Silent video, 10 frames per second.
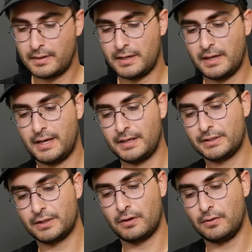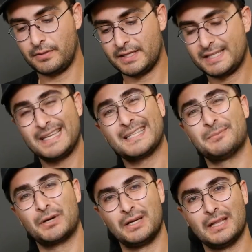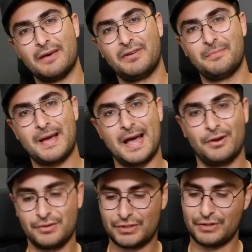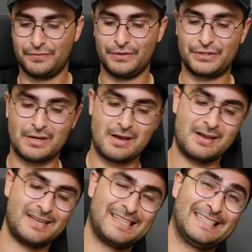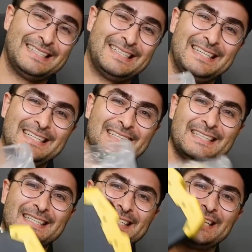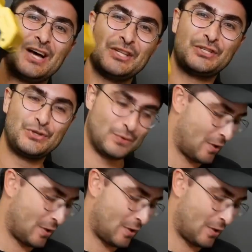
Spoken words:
Okay, so this thing's about 11 pounds, so if you saw, not too